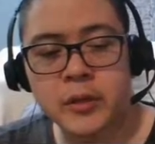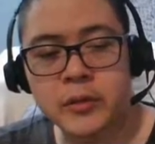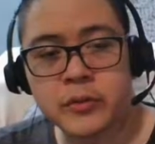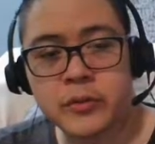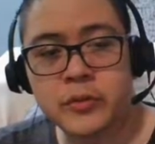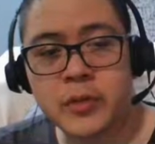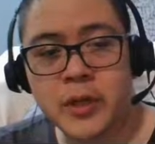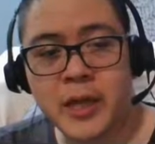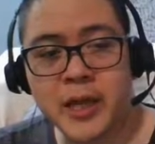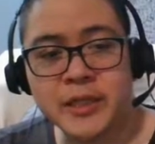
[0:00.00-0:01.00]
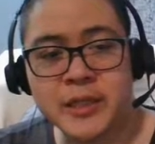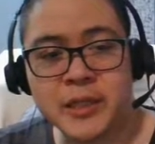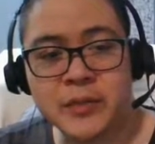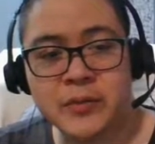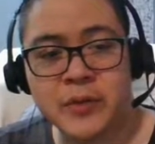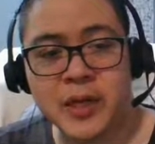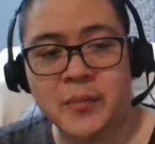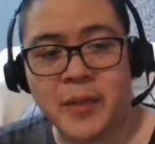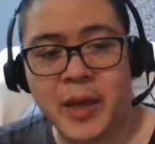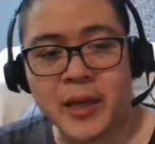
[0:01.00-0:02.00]
Ruination we could
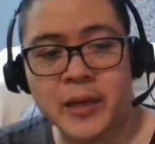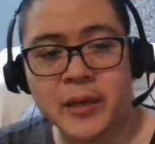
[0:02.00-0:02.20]
make.